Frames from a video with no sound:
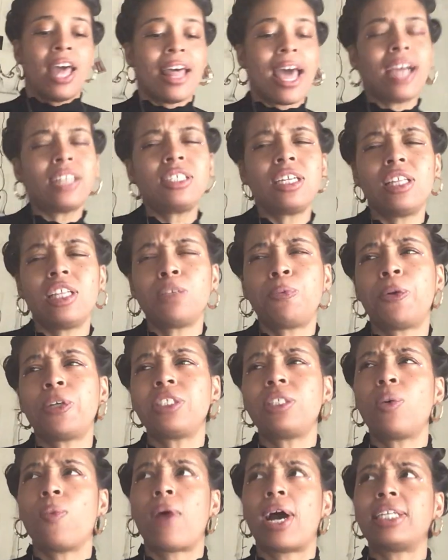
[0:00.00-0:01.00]
actually, this
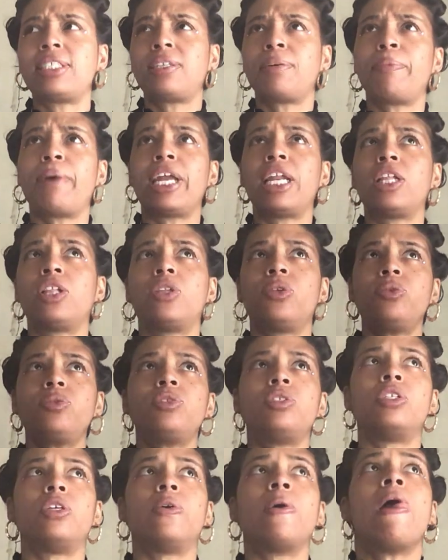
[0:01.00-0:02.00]
person watched somebody
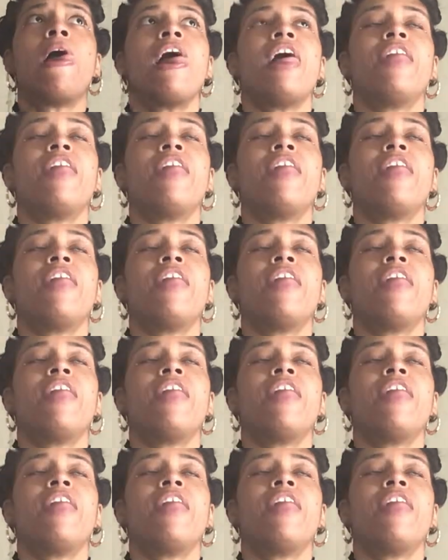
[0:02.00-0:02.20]
lose you.